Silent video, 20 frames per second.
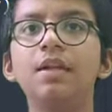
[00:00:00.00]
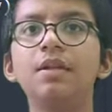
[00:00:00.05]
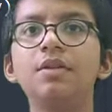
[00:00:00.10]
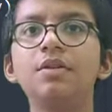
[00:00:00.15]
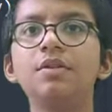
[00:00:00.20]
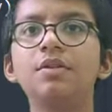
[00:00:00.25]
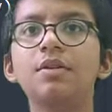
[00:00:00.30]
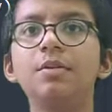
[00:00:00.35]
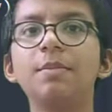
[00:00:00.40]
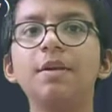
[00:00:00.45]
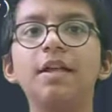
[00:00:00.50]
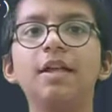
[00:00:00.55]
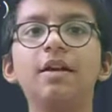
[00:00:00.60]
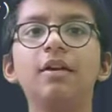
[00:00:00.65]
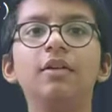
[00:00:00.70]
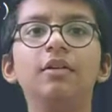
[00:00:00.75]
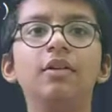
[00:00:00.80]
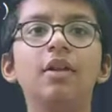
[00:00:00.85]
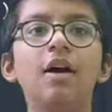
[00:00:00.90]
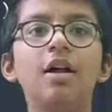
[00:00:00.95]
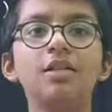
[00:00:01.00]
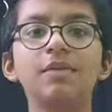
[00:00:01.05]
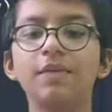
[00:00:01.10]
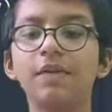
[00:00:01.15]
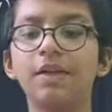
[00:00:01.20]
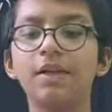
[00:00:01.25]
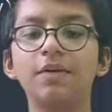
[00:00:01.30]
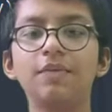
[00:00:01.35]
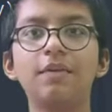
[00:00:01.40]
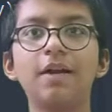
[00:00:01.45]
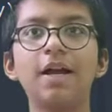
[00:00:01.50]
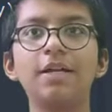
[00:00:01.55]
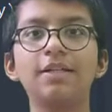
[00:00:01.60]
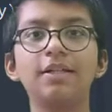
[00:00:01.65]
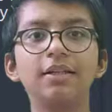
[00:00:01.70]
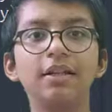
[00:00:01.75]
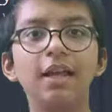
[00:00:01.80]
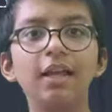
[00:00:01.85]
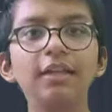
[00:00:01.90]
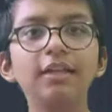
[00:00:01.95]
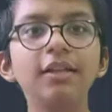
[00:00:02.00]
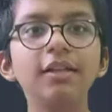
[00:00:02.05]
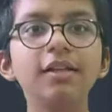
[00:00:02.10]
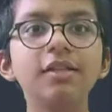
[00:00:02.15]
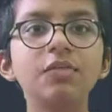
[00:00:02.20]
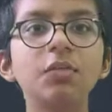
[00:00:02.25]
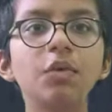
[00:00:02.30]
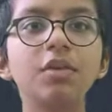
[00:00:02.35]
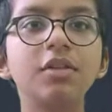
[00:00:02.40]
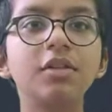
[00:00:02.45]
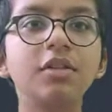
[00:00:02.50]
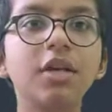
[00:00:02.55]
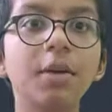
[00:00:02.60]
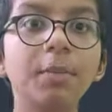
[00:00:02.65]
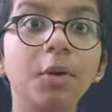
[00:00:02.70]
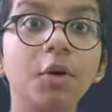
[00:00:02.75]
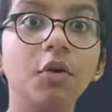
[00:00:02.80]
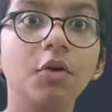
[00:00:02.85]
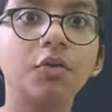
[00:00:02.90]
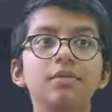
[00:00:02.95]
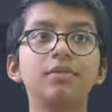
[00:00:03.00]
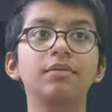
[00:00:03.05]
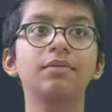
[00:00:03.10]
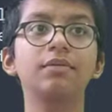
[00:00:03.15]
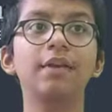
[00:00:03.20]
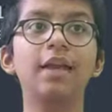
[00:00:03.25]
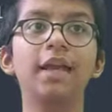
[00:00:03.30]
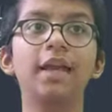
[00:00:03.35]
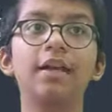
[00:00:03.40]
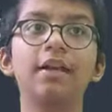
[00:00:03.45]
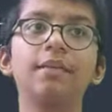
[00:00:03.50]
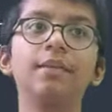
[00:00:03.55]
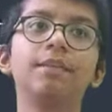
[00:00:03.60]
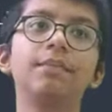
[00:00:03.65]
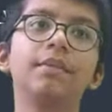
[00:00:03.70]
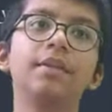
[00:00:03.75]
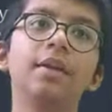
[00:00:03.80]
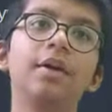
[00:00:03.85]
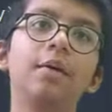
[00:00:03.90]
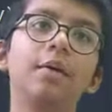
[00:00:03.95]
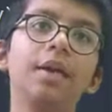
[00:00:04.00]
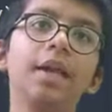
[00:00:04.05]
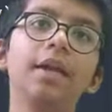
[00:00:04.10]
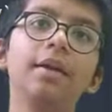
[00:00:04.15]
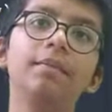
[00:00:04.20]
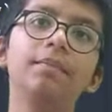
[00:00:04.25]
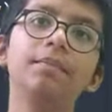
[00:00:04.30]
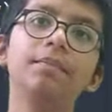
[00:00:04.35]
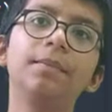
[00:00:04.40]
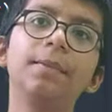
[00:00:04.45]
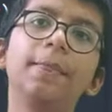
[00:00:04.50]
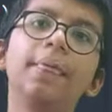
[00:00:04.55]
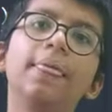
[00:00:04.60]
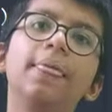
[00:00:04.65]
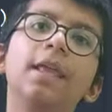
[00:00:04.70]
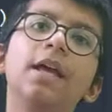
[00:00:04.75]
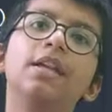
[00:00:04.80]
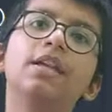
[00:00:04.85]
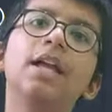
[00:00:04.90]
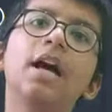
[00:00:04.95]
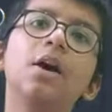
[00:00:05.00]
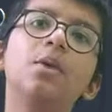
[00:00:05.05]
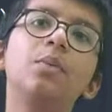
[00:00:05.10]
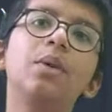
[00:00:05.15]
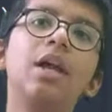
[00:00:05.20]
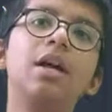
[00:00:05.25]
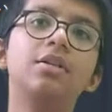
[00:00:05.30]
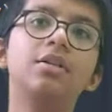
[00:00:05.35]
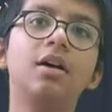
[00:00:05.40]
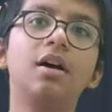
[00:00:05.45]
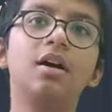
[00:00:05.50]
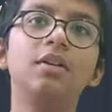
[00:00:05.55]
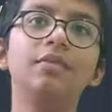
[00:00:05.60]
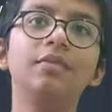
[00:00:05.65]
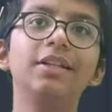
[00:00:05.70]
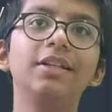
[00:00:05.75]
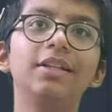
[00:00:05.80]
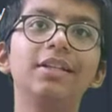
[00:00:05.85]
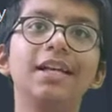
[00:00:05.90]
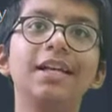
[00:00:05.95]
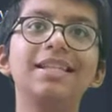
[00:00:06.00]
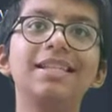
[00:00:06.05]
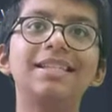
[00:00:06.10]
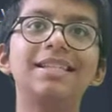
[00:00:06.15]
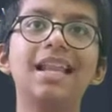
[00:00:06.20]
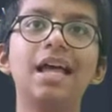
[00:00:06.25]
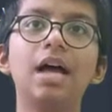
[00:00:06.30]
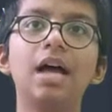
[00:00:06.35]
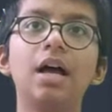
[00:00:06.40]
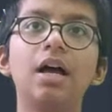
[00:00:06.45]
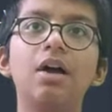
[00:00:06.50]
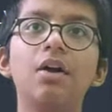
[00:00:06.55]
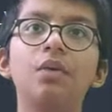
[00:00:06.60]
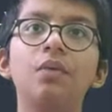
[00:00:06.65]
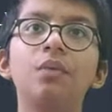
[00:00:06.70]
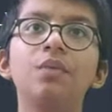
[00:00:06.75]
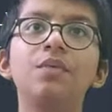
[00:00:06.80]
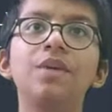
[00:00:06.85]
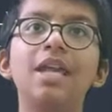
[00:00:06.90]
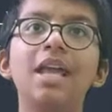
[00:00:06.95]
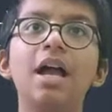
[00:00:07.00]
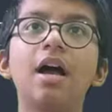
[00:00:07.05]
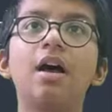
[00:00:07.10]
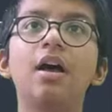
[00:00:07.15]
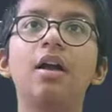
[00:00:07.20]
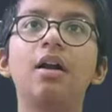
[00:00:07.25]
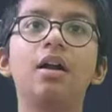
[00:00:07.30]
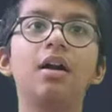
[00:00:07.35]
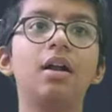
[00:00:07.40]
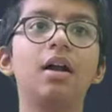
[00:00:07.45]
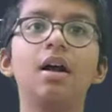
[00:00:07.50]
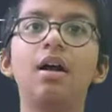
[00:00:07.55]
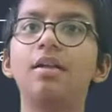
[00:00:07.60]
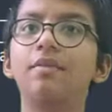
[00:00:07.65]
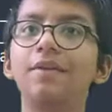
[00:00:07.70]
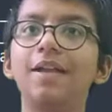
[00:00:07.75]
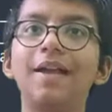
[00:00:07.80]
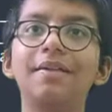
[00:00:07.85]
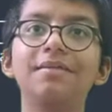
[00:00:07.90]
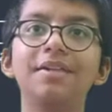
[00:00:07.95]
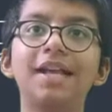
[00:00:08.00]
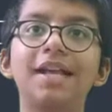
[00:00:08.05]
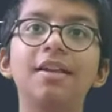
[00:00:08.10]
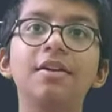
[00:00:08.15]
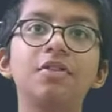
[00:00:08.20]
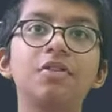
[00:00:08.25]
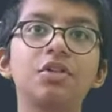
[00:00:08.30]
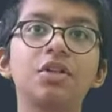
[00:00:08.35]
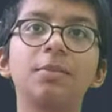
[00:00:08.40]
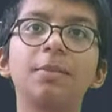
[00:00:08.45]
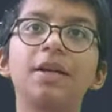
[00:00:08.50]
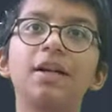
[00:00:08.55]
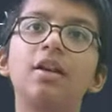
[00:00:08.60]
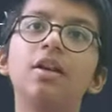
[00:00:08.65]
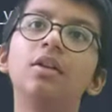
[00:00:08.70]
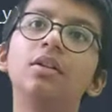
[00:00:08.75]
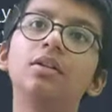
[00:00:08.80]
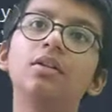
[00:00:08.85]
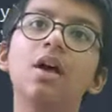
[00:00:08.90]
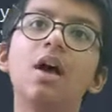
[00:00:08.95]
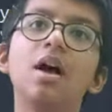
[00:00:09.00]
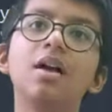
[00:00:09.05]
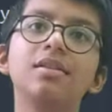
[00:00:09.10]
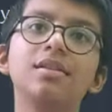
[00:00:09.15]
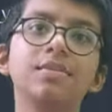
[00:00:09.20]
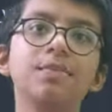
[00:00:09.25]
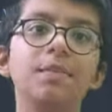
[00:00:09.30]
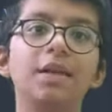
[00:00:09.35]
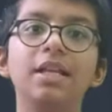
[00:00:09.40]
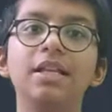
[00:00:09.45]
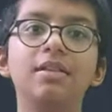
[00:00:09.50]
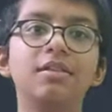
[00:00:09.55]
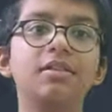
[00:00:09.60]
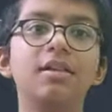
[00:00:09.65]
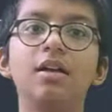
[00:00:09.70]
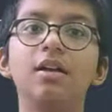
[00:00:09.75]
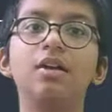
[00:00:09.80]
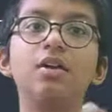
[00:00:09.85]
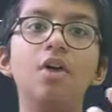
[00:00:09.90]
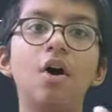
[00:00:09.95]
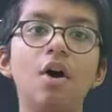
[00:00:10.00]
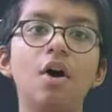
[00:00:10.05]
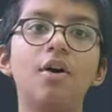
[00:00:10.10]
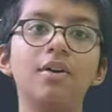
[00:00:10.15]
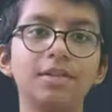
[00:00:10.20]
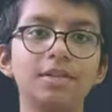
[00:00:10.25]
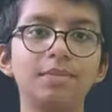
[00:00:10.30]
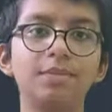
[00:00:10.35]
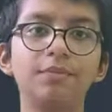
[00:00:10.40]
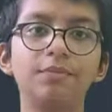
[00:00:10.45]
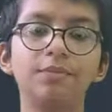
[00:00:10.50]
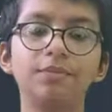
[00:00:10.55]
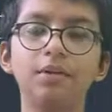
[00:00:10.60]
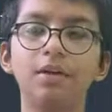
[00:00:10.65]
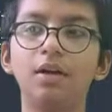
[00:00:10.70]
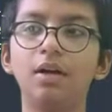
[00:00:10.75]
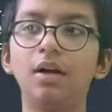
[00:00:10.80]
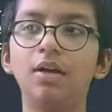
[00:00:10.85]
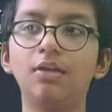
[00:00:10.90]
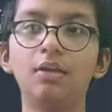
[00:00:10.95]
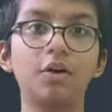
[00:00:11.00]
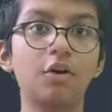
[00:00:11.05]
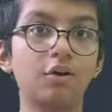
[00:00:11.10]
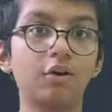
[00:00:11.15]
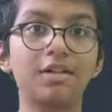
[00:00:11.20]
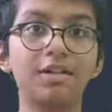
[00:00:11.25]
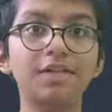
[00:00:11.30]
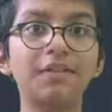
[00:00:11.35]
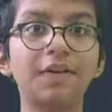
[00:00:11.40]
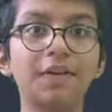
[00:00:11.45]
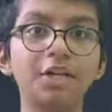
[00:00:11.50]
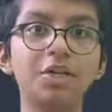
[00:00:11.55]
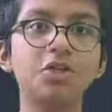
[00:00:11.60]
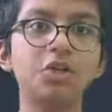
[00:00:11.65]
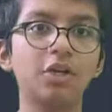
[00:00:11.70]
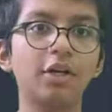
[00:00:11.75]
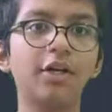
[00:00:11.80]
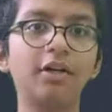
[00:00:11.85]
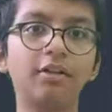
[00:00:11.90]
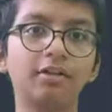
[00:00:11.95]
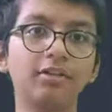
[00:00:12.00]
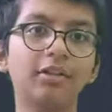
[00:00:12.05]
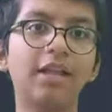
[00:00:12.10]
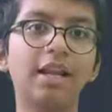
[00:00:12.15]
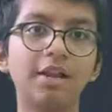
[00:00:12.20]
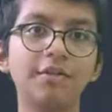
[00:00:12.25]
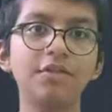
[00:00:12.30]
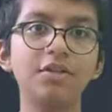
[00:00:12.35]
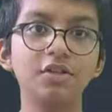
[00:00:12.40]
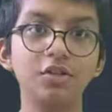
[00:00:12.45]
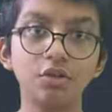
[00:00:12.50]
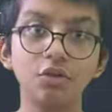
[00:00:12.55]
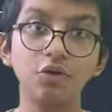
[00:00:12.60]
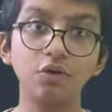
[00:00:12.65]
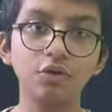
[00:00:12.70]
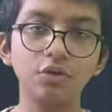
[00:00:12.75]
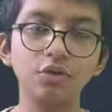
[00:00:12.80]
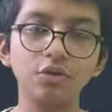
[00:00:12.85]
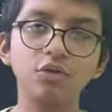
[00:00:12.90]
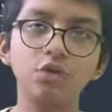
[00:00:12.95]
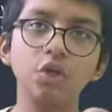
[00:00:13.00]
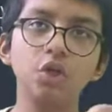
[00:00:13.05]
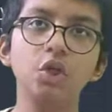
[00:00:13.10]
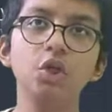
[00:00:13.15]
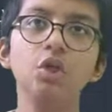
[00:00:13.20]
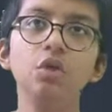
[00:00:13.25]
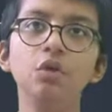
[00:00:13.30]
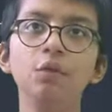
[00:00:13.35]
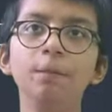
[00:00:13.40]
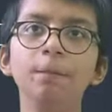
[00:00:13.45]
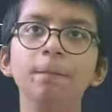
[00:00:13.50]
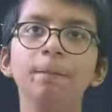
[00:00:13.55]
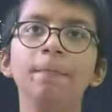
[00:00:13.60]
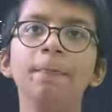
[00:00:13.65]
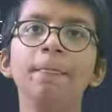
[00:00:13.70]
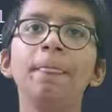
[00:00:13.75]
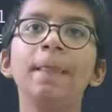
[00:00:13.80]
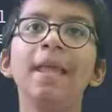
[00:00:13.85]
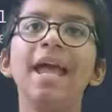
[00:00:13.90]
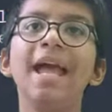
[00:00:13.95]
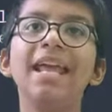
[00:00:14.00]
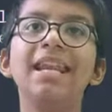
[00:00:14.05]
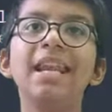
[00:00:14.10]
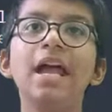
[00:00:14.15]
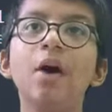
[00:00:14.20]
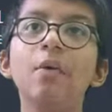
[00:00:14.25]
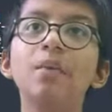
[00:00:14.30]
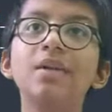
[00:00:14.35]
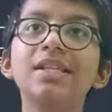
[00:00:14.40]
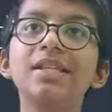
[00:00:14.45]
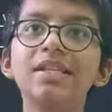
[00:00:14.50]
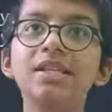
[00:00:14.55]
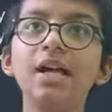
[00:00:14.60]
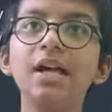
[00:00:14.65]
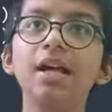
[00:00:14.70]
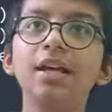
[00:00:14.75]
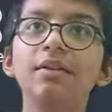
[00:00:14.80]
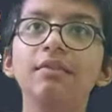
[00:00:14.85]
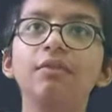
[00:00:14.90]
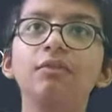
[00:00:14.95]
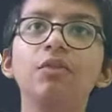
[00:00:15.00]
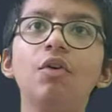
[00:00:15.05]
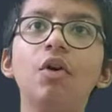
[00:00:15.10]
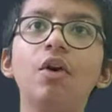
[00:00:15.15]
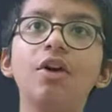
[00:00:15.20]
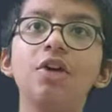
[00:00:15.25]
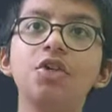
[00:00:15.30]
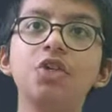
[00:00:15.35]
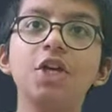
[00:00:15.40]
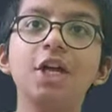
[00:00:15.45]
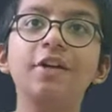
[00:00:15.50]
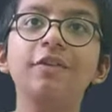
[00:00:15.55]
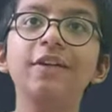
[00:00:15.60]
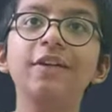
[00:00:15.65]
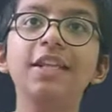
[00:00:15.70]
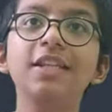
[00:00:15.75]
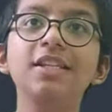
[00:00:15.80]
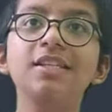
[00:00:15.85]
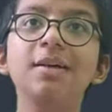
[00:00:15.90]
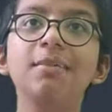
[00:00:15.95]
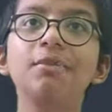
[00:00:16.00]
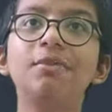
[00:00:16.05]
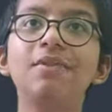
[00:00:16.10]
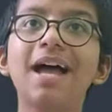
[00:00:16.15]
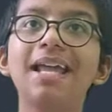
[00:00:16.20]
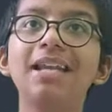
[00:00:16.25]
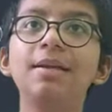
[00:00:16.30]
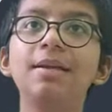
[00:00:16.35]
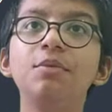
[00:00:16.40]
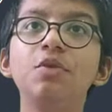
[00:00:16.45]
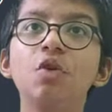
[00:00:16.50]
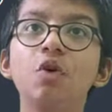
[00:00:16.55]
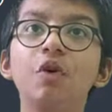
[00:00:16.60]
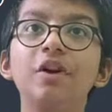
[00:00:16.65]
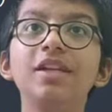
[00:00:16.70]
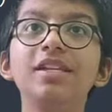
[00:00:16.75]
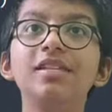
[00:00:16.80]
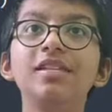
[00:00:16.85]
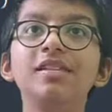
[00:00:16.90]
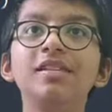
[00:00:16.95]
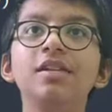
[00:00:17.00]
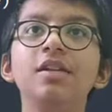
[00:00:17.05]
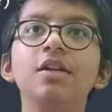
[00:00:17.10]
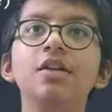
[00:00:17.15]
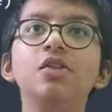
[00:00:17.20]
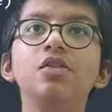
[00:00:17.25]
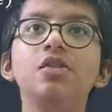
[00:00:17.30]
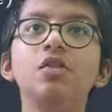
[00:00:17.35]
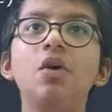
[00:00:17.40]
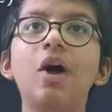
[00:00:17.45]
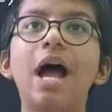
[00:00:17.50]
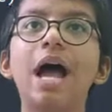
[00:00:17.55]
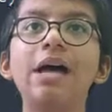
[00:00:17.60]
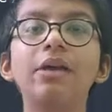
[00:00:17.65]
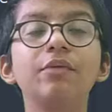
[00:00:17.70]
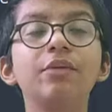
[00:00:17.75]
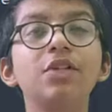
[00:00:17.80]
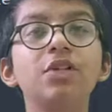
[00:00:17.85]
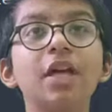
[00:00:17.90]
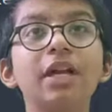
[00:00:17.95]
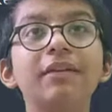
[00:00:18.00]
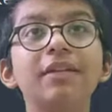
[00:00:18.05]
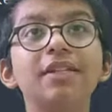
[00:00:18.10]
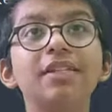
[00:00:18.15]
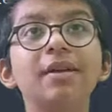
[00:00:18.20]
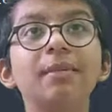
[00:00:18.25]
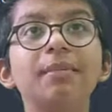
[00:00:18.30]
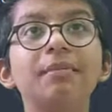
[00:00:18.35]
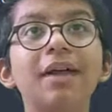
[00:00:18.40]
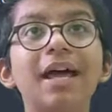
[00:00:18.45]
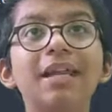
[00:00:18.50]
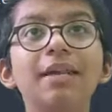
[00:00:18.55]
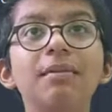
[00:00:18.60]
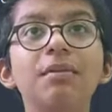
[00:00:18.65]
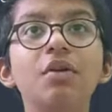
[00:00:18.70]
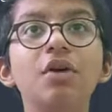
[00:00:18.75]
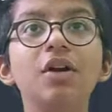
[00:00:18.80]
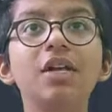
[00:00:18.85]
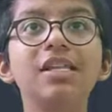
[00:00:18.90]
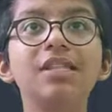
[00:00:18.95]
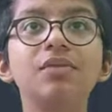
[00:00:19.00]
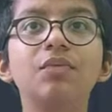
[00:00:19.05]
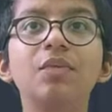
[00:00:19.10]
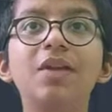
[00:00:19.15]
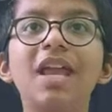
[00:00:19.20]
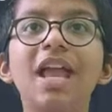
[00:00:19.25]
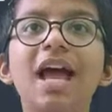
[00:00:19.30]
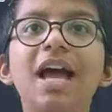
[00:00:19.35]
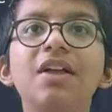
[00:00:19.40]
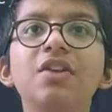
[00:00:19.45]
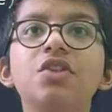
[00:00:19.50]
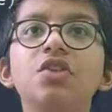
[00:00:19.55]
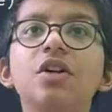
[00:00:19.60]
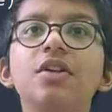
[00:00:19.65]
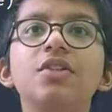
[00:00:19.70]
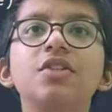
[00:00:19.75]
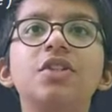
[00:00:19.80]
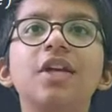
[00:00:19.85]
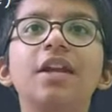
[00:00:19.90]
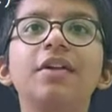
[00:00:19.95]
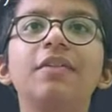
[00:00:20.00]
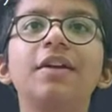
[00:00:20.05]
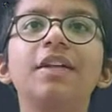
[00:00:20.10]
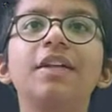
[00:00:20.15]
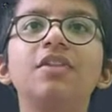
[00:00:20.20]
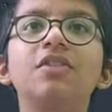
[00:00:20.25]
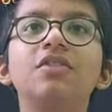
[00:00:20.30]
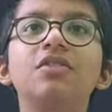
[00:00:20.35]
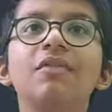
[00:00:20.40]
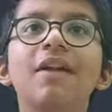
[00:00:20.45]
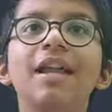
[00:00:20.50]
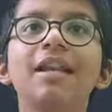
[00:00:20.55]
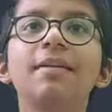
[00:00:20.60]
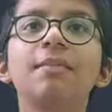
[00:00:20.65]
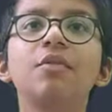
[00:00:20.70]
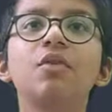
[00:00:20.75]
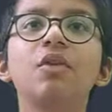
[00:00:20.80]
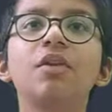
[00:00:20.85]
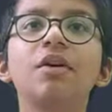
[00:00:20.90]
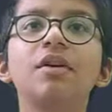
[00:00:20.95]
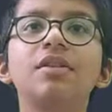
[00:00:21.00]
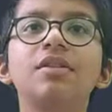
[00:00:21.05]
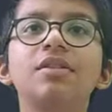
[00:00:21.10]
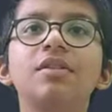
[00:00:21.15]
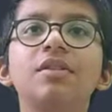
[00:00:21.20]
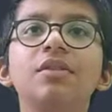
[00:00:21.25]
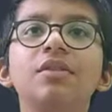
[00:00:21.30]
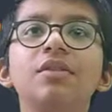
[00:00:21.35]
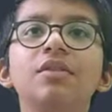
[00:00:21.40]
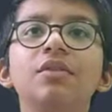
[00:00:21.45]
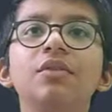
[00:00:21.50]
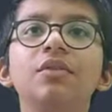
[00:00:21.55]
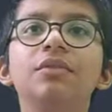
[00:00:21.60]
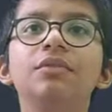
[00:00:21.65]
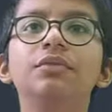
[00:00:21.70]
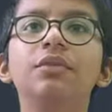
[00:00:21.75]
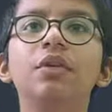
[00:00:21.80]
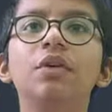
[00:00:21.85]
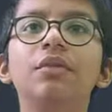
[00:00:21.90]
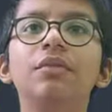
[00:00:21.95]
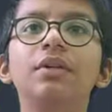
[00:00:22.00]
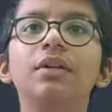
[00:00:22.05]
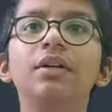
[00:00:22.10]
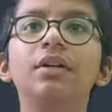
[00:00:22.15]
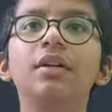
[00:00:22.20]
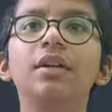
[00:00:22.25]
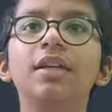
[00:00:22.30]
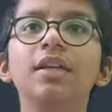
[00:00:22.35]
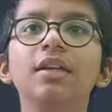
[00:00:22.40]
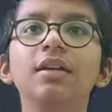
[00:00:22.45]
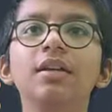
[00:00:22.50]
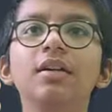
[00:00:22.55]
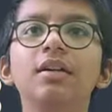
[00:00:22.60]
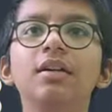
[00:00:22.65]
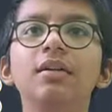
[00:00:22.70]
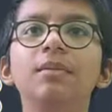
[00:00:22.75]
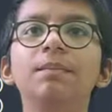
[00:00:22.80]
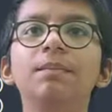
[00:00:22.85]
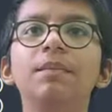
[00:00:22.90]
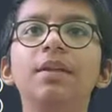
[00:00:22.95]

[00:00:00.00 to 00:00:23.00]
Discriminator loss, we can write it like this. What's the timing? Oh, it's fake. Okay. Now we are done with this. Now we have taken a discriminator loss, means the loss, the classification error that I've just shown to you. And now it's time for generating some random noise. So how do we generate some random noise? We have generated random noise over here.